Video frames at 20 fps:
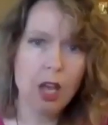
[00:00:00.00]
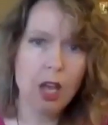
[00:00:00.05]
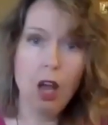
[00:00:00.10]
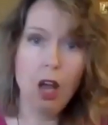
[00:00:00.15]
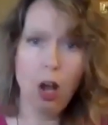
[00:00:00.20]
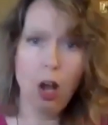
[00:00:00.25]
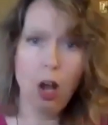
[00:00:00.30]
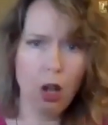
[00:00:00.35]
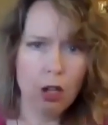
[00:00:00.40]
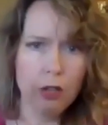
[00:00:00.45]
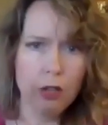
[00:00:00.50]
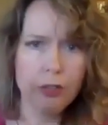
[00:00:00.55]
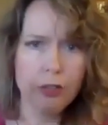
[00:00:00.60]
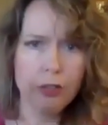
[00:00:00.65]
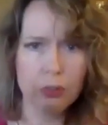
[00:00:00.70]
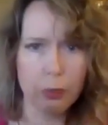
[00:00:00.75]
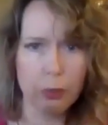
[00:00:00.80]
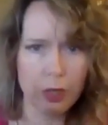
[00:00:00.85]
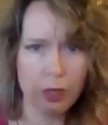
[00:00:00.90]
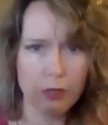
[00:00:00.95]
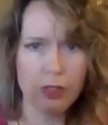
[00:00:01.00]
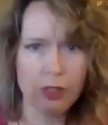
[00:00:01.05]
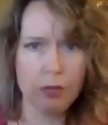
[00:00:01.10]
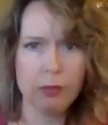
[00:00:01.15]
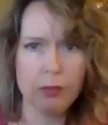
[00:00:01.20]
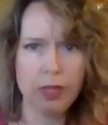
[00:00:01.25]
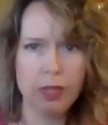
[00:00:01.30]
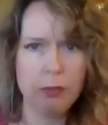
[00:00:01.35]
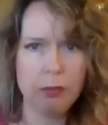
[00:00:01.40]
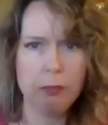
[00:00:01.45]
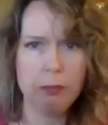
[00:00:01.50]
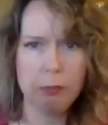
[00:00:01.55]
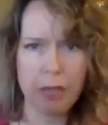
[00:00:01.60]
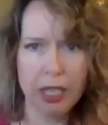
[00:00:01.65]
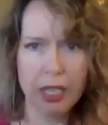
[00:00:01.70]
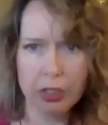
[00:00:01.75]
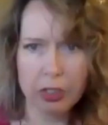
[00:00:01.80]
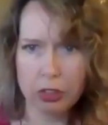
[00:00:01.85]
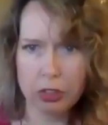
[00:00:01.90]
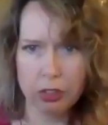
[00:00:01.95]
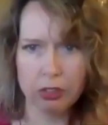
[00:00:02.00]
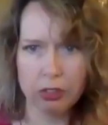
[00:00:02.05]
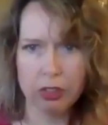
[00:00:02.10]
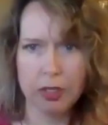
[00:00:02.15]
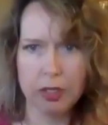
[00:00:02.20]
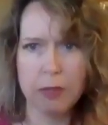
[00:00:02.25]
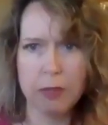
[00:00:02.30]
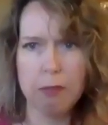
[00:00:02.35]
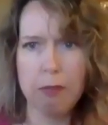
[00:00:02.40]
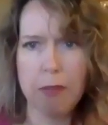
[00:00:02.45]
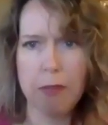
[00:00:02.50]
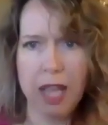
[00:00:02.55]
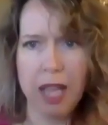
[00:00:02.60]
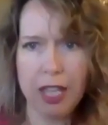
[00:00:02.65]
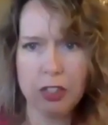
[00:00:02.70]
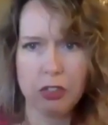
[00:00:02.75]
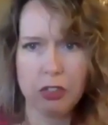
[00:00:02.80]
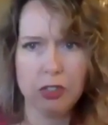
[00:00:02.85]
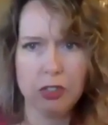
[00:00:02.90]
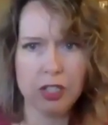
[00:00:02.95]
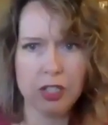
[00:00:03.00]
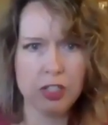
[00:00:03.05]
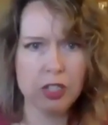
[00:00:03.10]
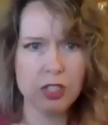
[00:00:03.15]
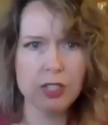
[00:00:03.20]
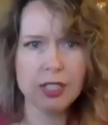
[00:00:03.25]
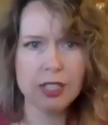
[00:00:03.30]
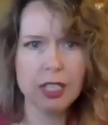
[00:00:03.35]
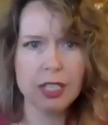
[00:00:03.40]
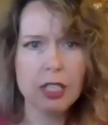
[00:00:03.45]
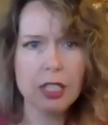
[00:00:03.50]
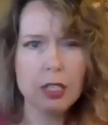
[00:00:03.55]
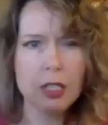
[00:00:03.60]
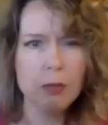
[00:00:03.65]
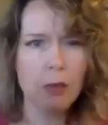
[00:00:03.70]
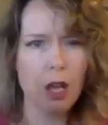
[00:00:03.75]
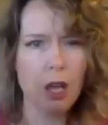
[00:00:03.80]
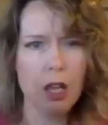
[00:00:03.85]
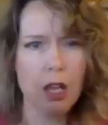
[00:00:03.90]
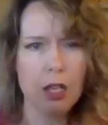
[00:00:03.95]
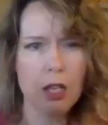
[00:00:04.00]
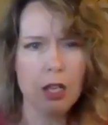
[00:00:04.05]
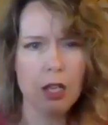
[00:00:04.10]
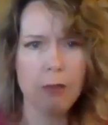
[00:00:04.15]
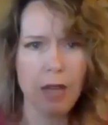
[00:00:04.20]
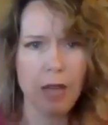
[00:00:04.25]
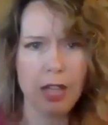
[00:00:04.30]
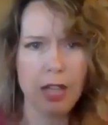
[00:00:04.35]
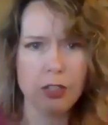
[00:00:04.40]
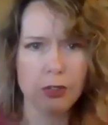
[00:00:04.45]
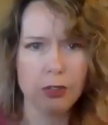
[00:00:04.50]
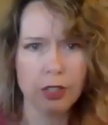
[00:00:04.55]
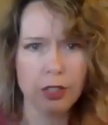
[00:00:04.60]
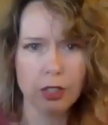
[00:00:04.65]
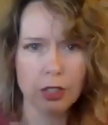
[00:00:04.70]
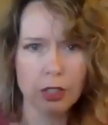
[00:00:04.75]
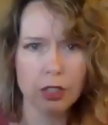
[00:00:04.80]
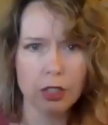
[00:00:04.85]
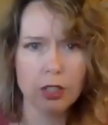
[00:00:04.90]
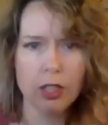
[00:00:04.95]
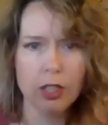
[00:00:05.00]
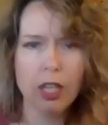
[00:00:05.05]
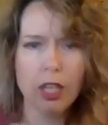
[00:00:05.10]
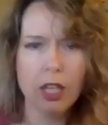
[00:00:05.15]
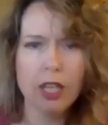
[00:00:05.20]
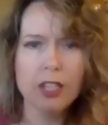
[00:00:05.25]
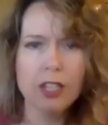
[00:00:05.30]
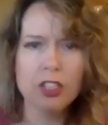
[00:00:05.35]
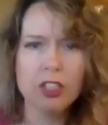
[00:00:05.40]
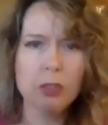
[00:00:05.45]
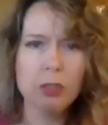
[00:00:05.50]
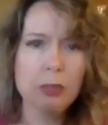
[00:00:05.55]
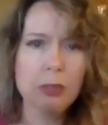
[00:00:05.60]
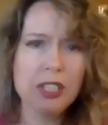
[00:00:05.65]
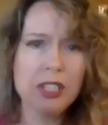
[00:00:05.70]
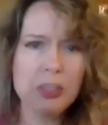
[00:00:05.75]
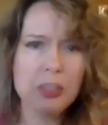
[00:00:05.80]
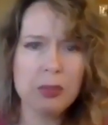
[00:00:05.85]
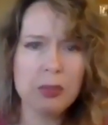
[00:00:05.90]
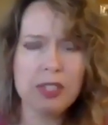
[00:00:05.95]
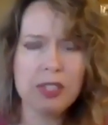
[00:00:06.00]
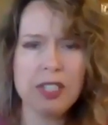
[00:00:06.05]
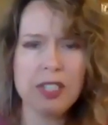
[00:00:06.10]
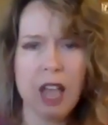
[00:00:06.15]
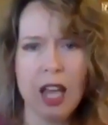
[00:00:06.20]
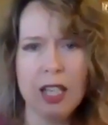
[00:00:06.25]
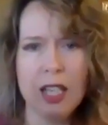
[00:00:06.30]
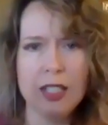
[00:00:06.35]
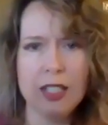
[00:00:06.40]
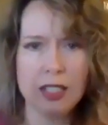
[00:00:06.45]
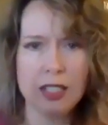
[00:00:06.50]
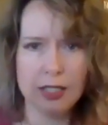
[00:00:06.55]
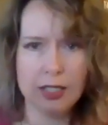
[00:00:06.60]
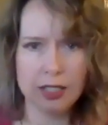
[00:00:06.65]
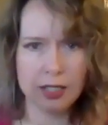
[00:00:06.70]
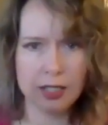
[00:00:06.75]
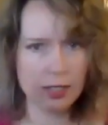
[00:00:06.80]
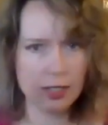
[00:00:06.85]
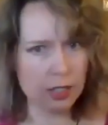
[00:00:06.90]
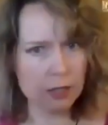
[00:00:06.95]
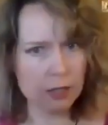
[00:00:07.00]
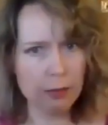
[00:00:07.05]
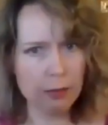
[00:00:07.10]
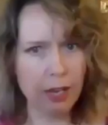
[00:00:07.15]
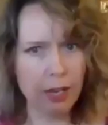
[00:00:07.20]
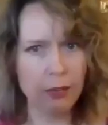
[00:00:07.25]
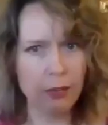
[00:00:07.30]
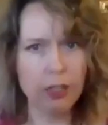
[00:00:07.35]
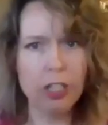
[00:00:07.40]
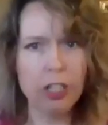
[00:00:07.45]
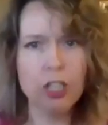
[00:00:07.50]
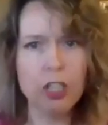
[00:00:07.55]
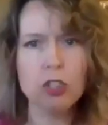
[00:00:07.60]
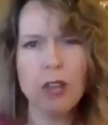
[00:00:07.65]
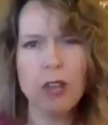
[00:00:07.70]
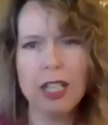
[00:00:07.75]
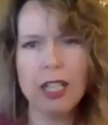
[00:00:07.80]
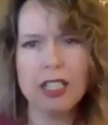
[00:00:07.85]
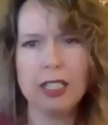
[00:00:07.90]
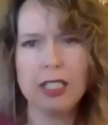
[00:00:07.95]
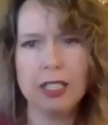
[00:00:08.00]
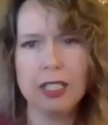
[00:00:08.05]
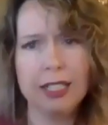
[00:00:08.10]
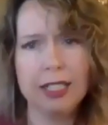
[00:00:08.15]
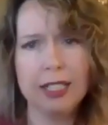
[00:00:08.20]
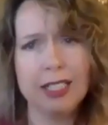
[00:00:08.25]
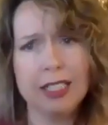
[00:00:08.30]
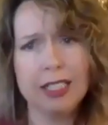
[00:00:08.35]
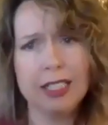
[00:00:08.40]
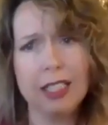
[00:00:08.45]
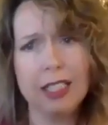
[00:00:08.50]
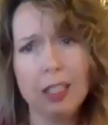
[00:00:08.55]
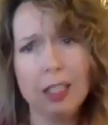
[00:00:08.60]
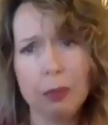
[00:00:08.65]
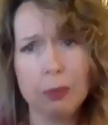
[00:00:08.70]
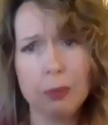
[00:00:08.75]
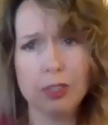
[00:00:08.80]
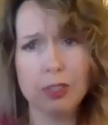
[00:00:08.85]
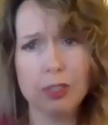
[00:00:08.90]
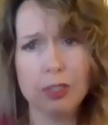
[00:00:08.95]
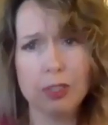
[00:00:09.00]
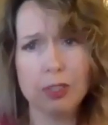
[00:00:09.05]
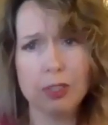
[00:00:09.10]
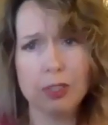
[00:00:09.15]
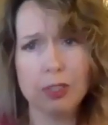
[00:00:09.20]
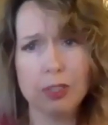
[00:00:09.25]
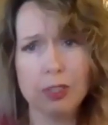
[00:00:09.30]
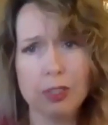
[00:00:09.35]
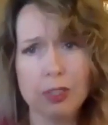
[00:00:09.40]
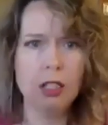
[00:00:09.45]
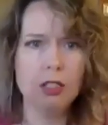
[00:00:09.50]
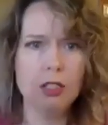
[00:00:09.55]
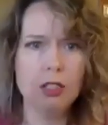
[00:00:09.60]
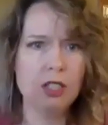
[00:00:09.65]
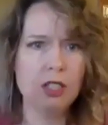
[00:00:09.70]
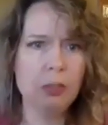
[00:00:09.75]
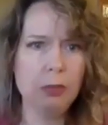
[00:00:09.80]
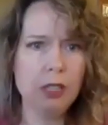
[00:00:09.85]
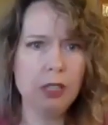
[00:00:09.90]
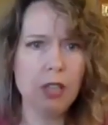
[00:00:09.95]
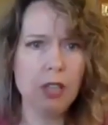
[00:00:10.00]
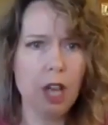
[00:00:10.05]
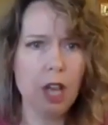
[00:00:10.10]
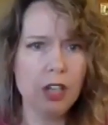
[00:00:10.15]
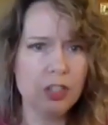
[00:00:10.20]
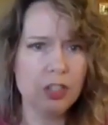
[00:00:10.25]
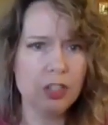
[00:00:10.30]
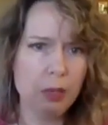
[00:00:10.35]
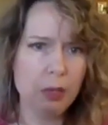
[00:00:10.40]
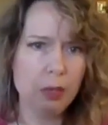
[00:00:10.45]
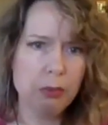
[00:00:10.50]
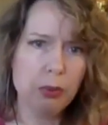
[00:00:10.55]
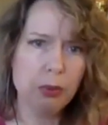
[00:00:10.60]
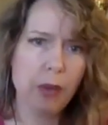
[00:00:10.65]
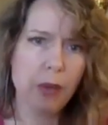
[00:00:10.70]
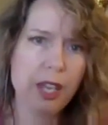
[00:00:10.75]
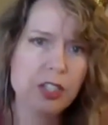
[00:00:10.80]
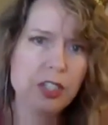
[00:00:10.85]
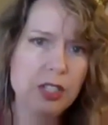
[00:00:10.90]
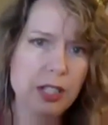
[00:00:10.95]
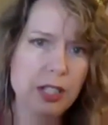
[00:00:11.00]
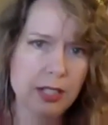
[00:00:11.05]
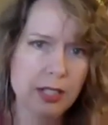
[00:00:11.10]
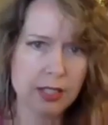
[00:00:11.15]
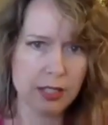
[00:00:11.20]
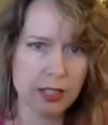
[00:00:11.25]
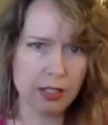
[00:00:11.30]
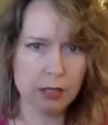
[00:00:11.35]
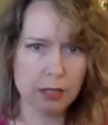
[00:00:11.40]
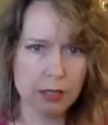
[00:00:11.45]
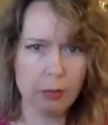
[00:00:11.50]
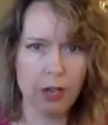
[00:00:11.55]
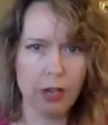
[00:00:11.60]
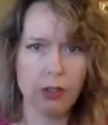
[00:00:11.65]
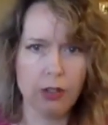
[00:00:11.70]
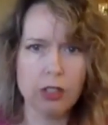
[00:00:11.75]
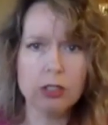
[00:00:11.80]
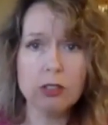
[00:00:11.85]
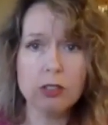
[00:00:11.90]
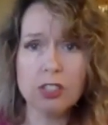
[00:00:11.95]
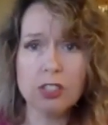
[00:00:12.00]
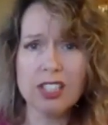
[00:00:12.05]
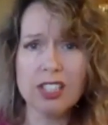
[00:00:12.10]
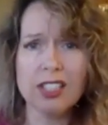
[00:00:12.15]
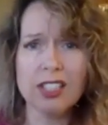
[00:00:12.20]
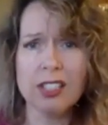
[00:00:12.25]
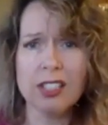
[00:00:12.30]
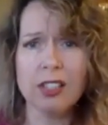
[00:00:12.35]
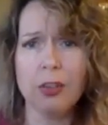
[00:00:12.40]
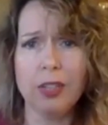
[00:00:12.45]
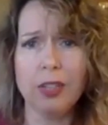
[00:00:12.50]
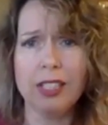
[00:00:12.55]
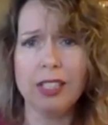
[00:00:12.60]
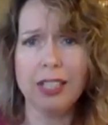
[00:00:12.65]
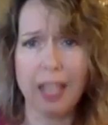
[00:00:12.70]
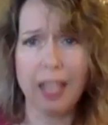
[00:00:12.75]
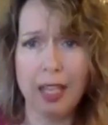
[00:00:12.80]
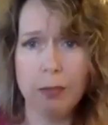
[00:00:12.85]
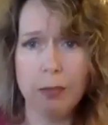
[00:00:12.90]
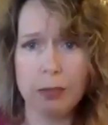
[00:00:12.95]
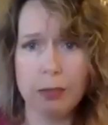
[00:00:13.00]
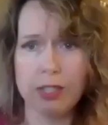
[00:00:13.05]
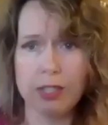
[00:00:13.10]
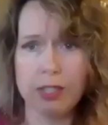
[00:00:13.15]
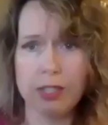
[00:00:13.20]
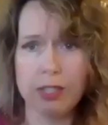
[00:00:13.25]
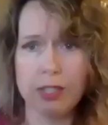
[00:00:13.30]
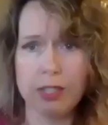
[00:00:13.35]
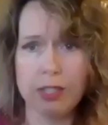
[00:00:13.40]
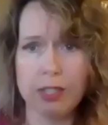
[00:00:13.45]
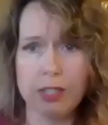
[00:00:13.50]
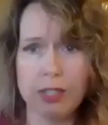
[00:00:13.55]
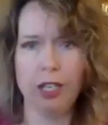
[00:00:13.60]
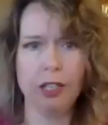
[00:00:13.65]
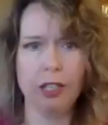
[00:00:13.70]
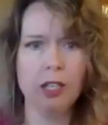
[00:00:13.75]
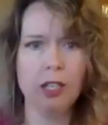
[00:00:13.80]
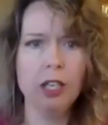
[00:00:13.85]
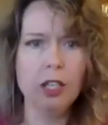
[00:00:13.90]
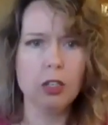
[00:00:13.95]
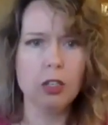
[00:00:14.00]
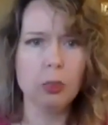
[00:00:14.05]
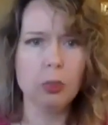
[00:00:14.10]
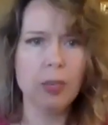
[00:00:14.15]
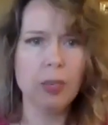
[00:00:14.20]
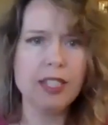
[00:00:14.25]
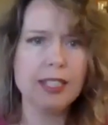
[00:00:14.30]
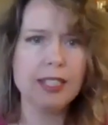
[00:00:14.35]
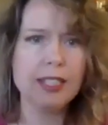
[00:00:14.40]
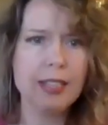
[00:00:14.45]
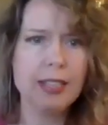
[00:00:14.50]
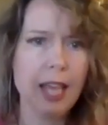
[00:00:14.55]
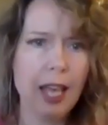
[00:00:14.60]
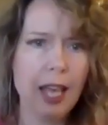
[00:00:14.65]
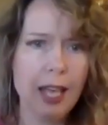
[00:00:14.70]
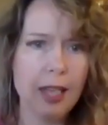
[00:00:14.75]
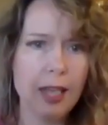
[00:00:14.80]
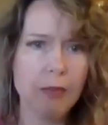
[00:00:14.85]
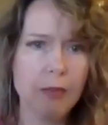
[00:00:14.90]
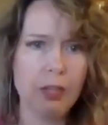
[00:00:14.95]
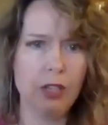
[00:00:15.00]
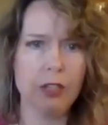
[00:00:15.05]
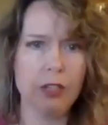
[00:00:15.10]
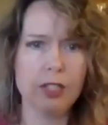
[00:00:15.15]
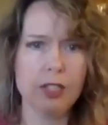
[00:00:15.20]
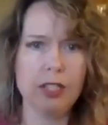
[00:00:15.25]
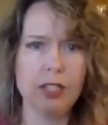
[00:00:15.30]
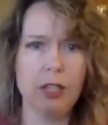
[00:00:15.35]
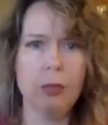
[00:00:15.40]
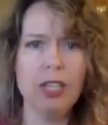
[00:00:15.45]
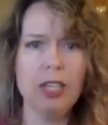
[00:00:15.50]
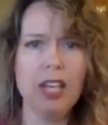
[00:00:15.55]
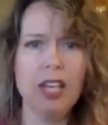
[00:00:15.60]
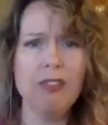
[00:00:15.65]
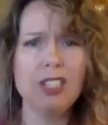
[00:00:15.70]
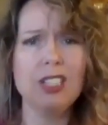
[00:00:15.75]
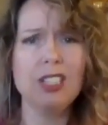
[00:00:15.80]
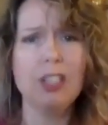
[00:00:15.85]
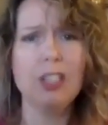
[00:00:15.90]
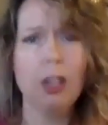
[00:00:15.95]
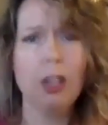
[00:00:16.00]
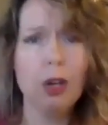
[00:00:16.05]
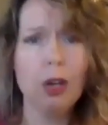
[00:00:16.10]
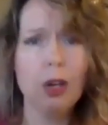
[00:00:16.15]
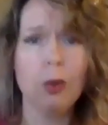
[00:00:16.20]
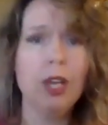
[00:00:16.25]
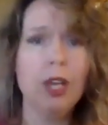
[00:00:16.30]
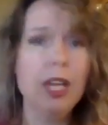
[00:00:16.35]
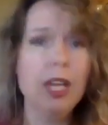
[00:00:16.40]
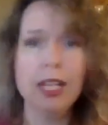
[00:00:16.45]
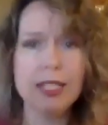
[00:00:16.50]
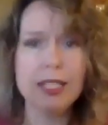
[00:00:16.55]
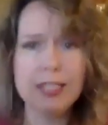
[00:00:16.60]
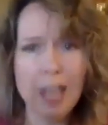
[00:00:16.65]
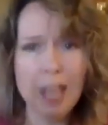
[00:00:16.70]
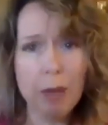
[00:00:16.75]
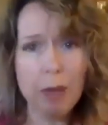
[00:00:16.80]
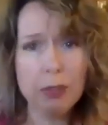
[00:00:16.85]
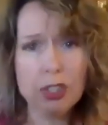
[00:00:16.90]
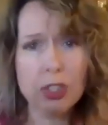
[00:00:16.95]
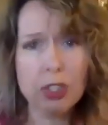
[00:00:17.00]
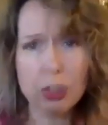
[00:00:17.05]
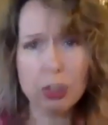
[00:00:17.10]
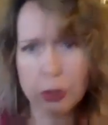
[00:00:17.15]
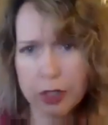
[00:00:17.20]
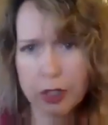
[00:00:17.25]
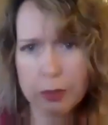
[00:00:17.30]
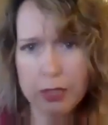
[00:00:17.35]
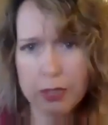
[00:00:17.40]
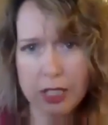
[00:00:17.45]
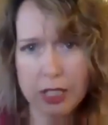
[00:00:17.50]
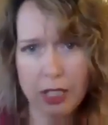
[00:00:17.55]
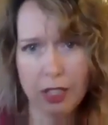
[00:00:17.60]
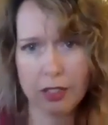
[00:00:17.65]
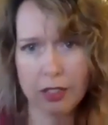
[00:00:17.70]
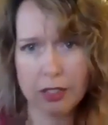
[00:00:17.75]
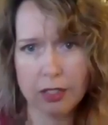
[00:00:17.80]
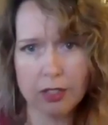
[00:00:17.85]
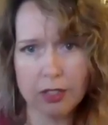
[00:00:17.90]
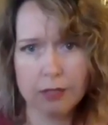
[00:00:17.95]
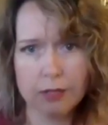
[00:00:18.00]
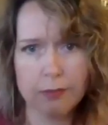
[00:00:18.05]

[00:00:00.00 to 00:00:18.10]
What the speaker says: All 3 of them, they badger and just keep on badgering her. Don't be so sizist, says Myra. Try to dig deep, says Jenny. Don't be conquered by prejudice, says Myra. Don't just sit there and gape, says Fran. You're wasting time, they all say. We have to go. Adapt to circumstance.